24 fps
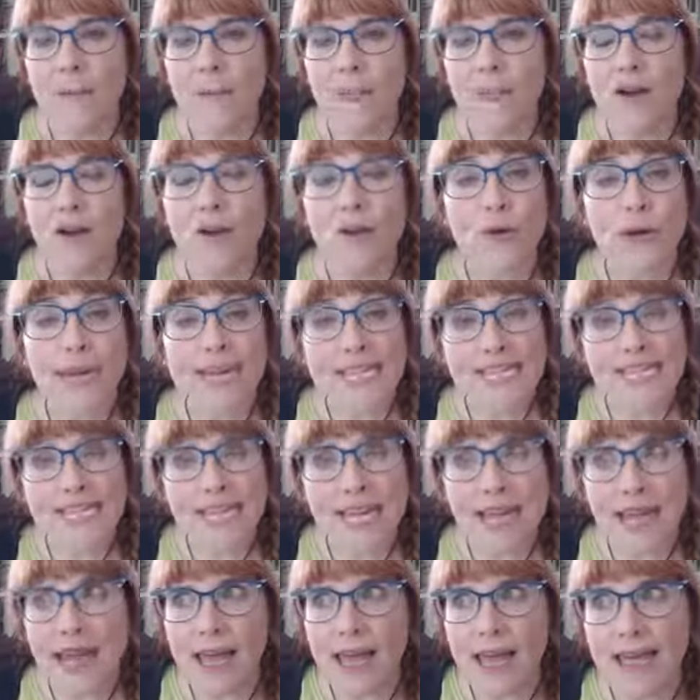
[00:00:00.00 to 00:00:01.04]
Crazy
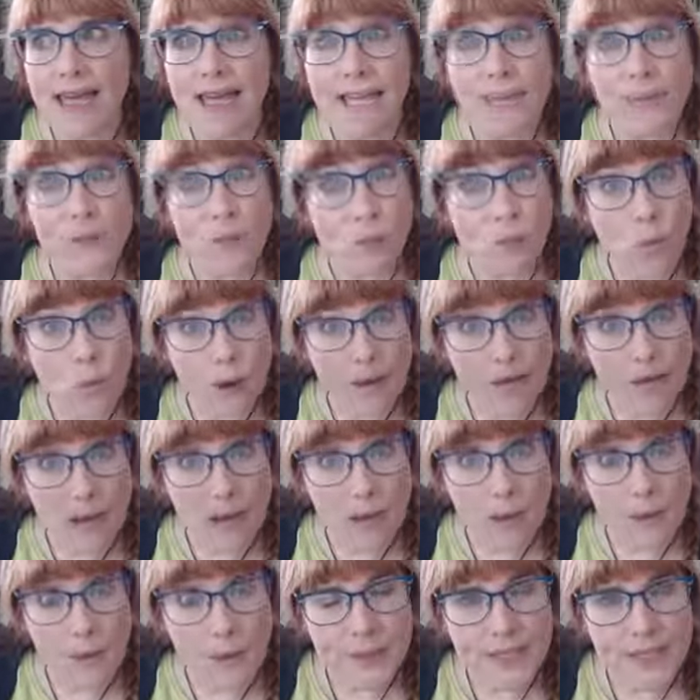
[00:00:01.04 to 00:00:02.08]
Egg is one
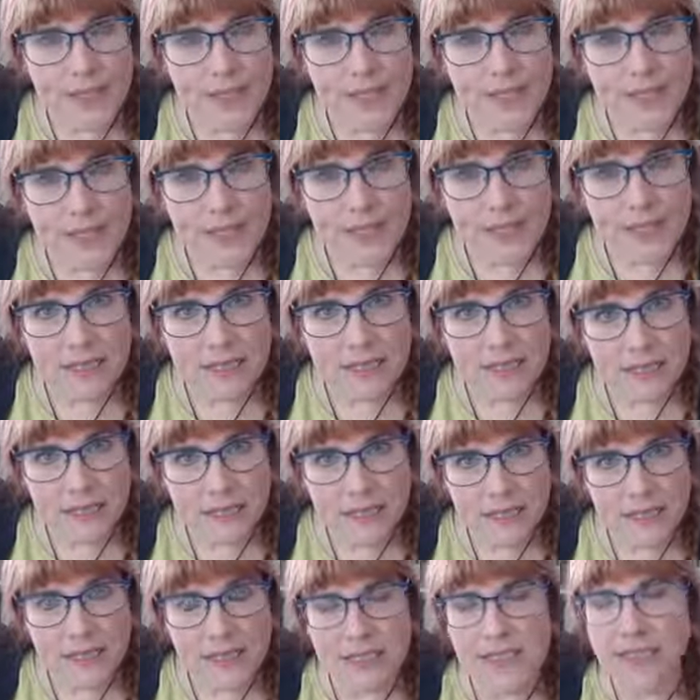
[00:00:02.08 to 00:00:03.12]
company that does
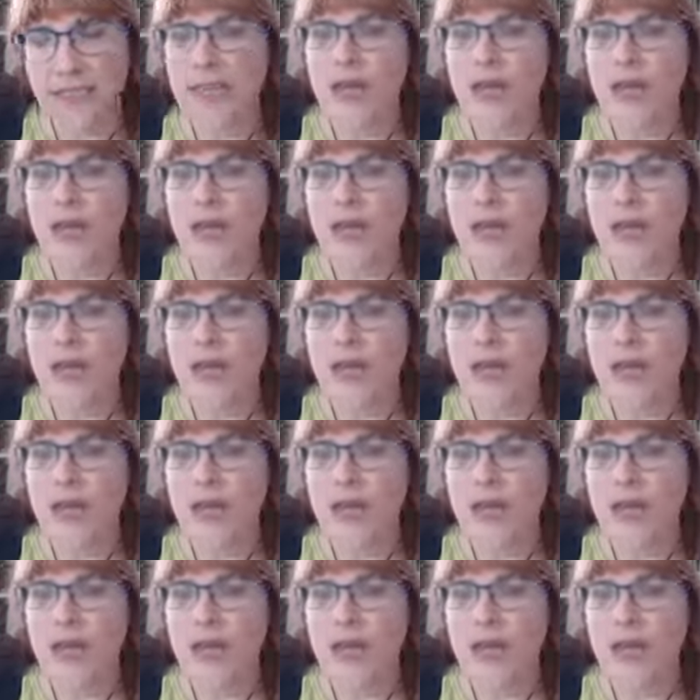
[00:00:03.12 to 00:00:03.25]
this.